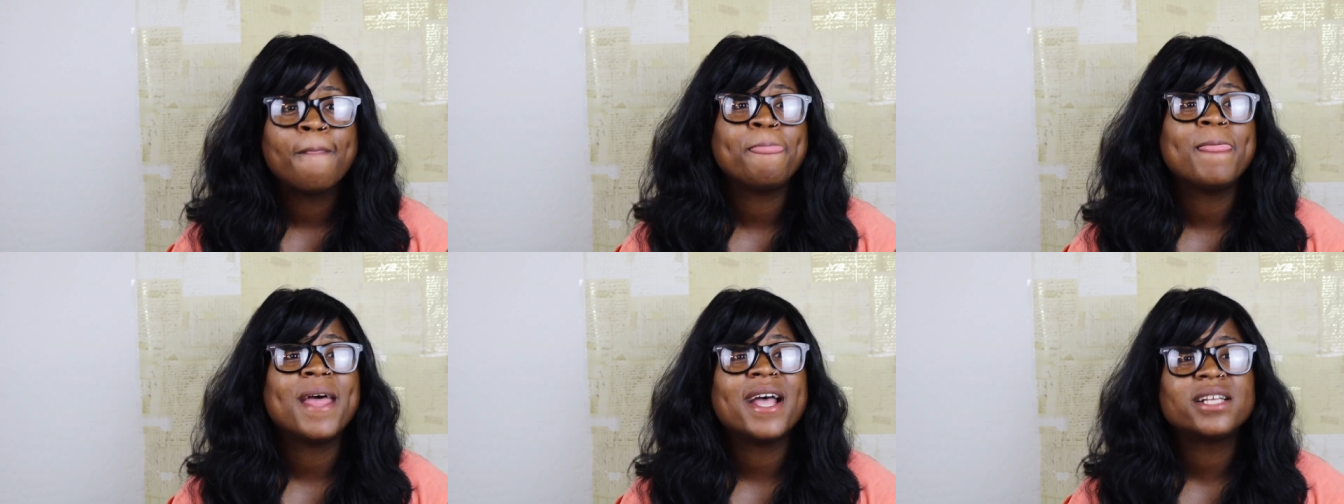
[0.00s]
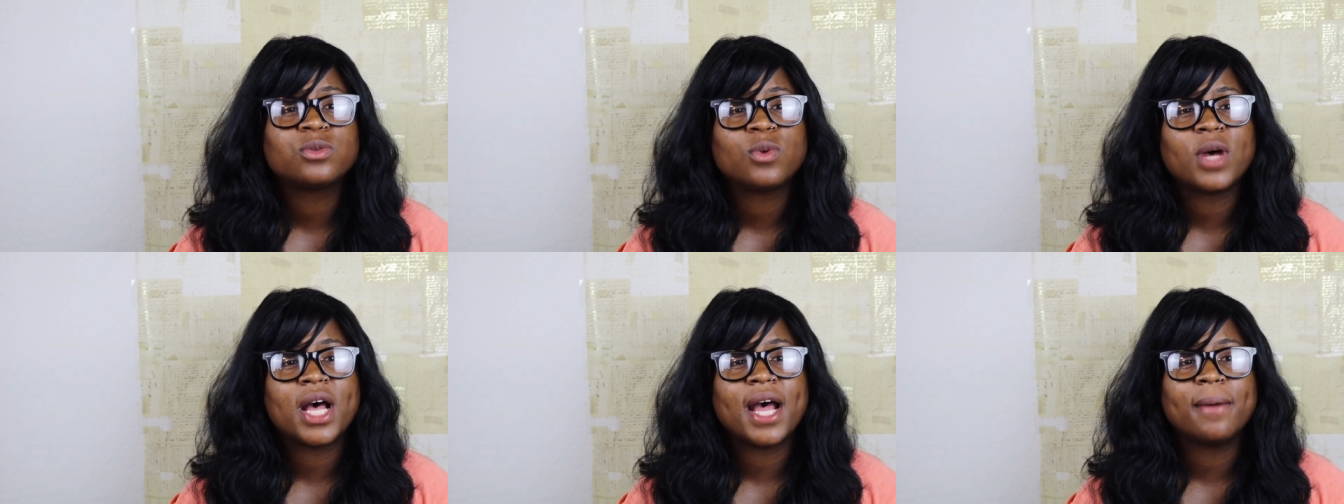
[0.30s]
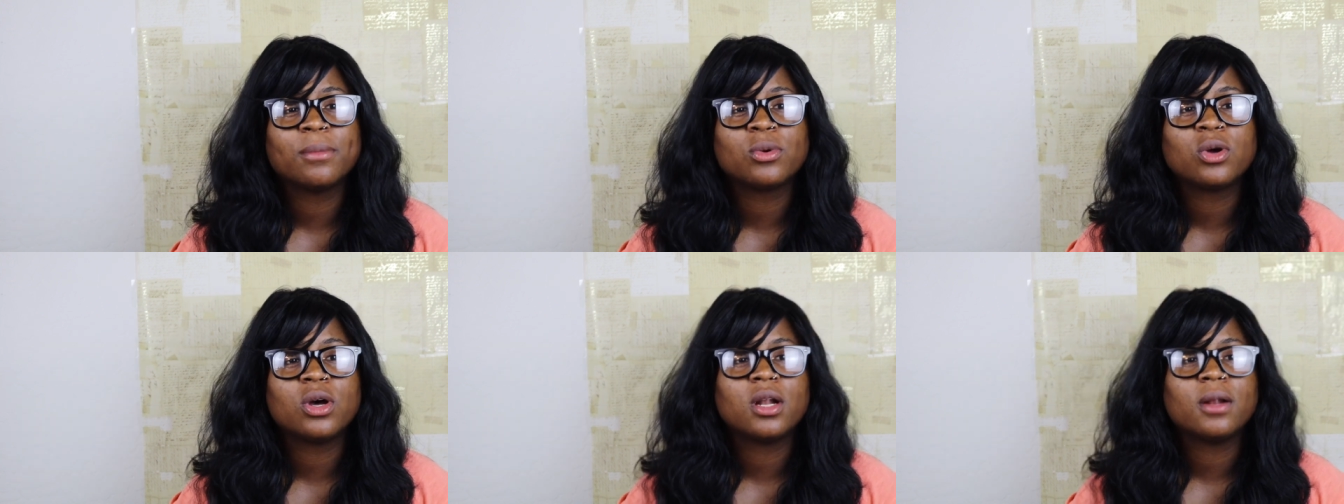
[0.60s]
That's why
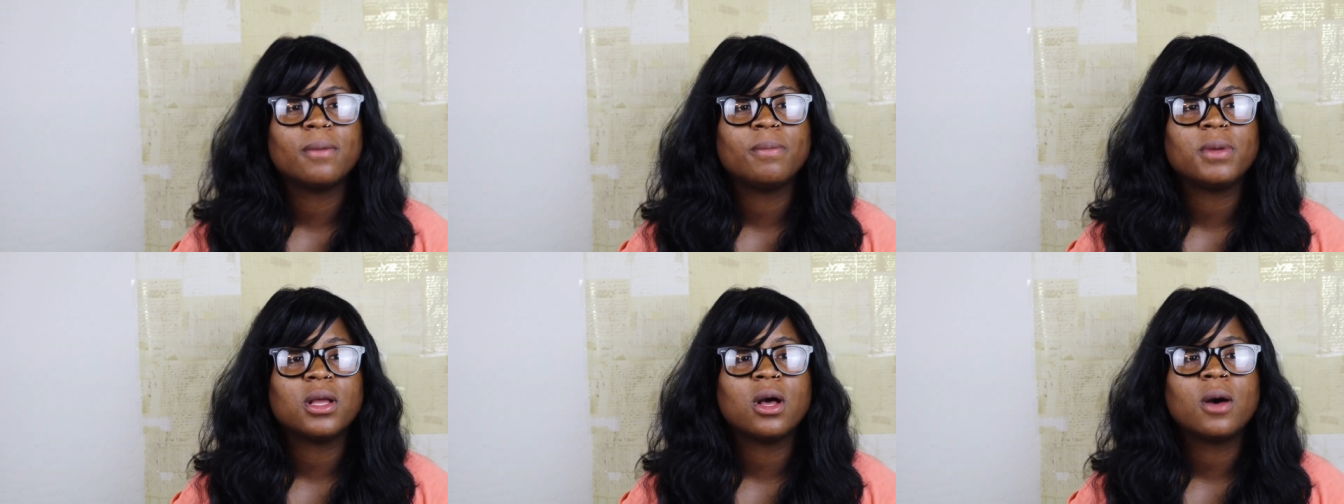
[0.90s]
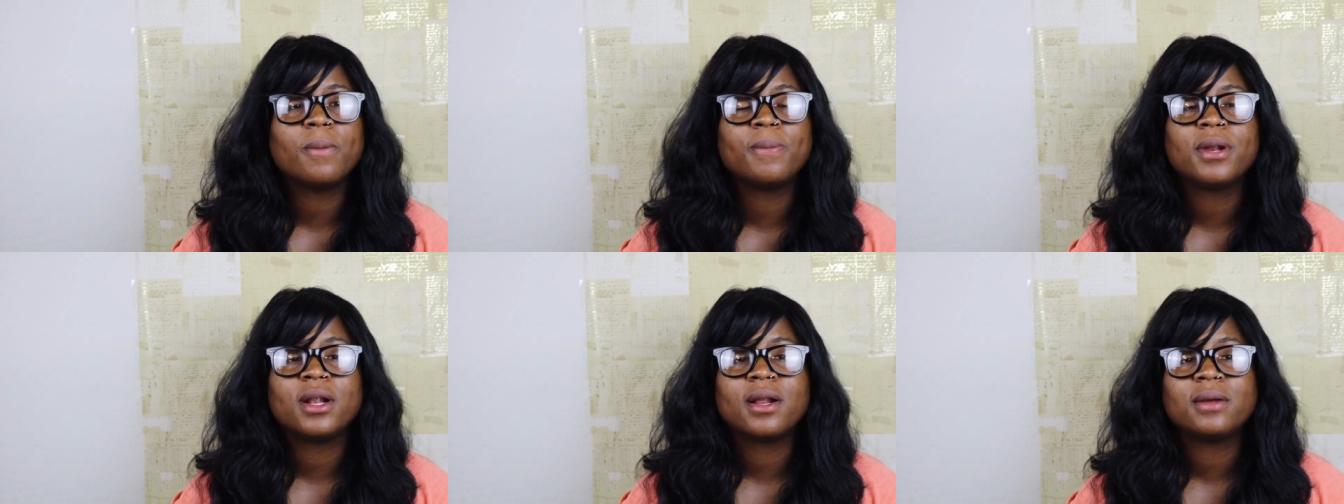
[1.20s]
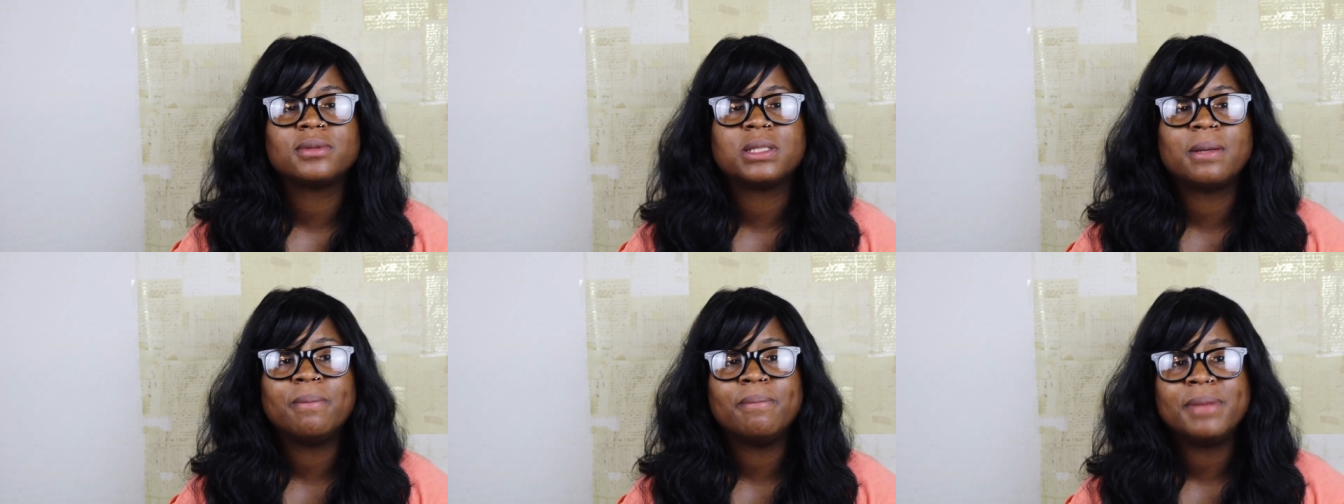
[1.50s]
I'm going to be opening
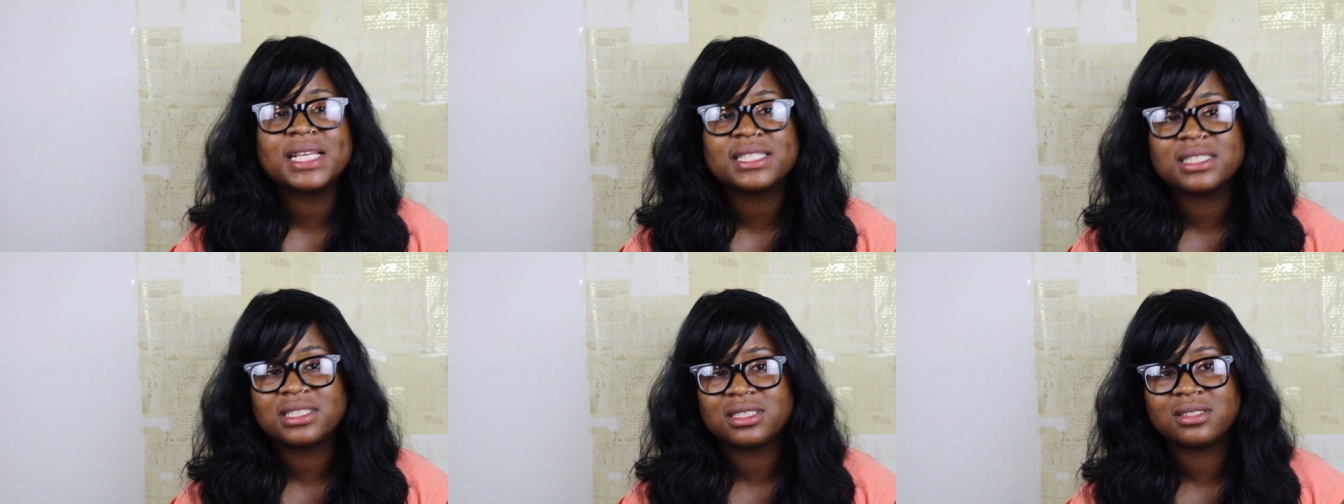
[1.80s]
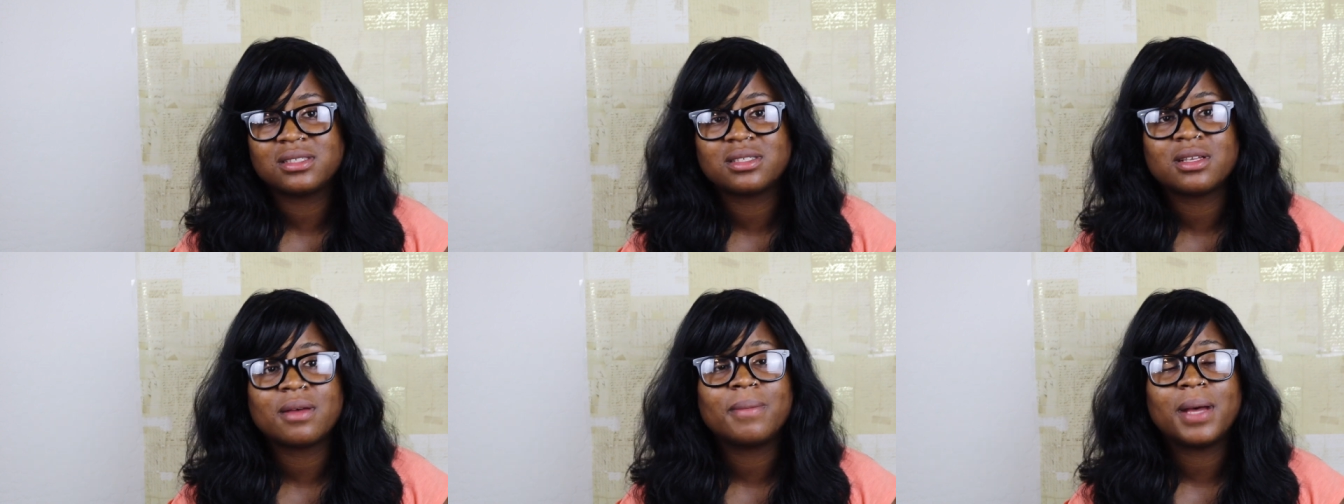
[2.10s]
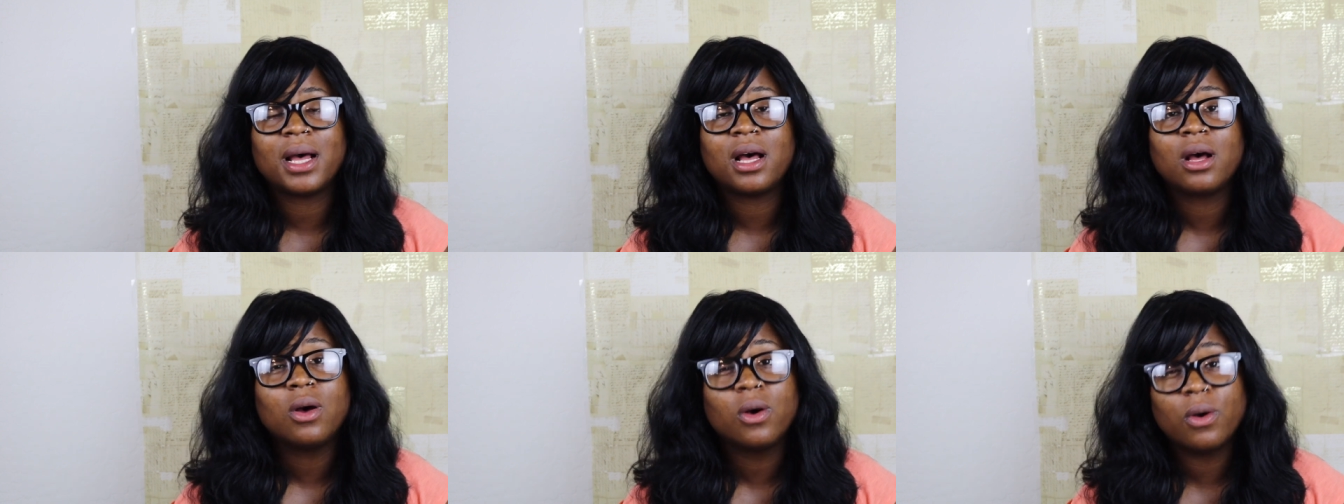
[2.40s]
up some businesses on
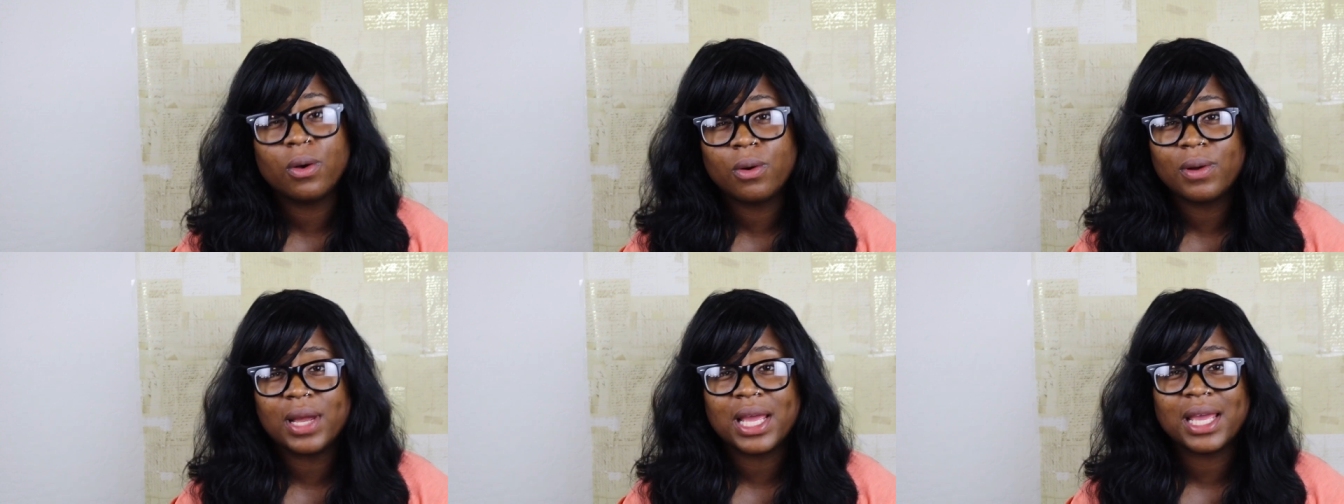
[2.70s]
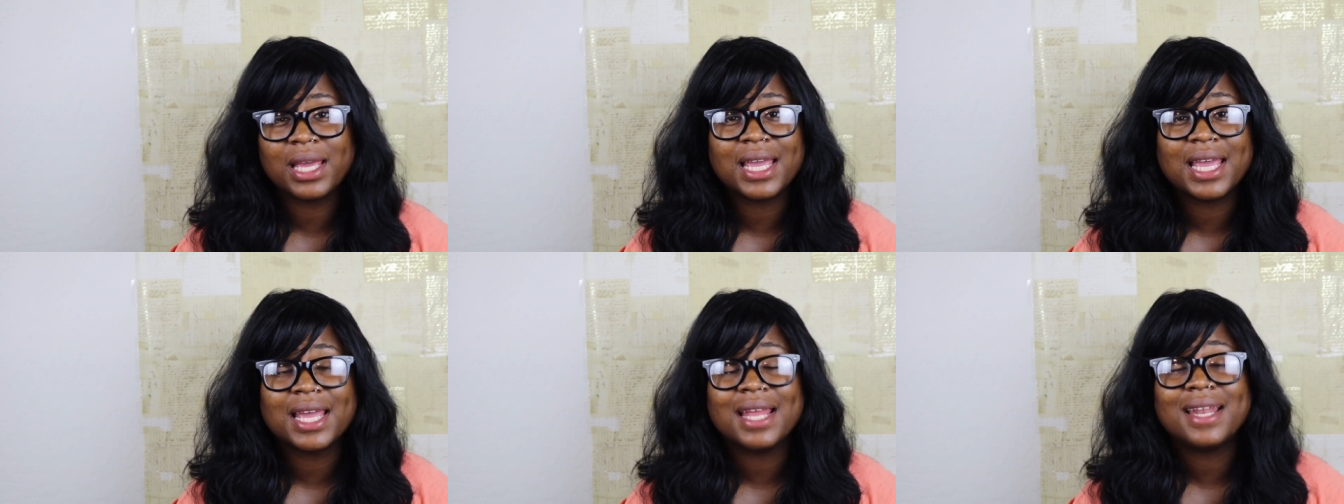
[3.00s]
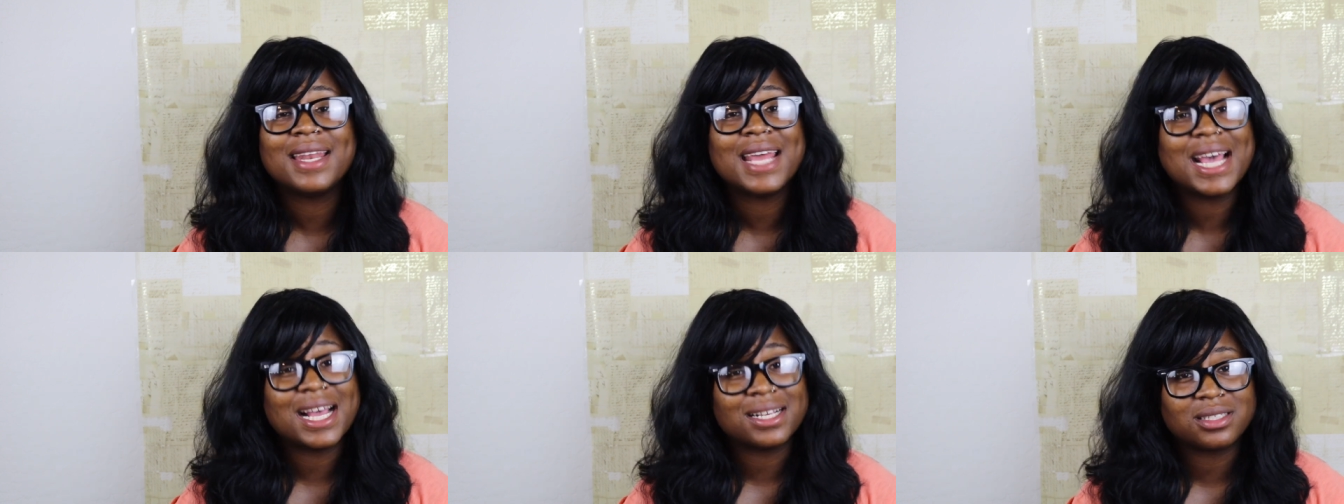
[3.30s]
my own and
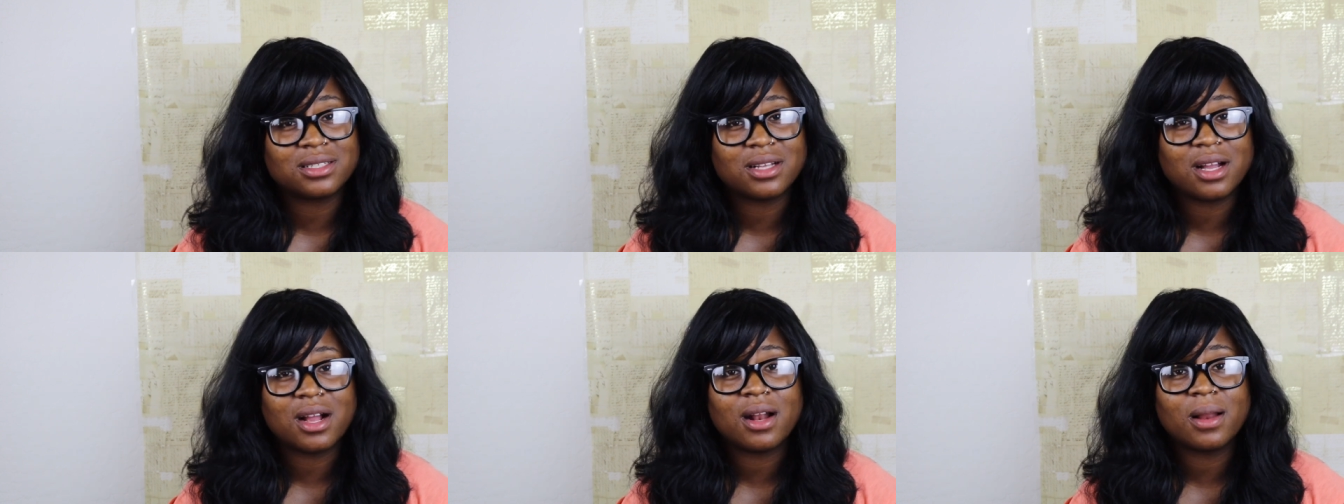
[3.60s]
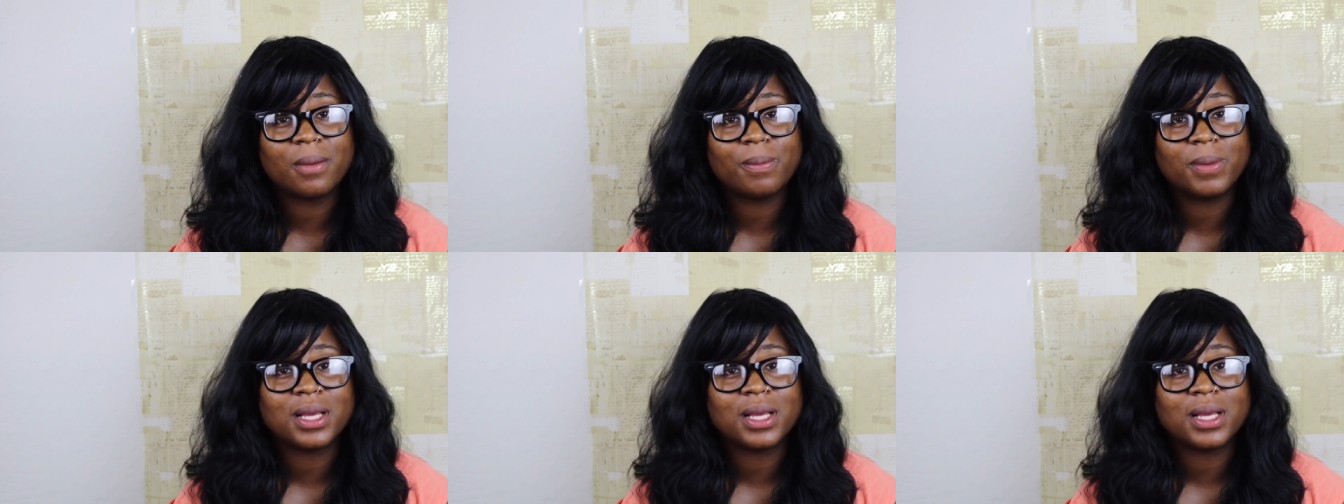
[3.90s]
getting that started,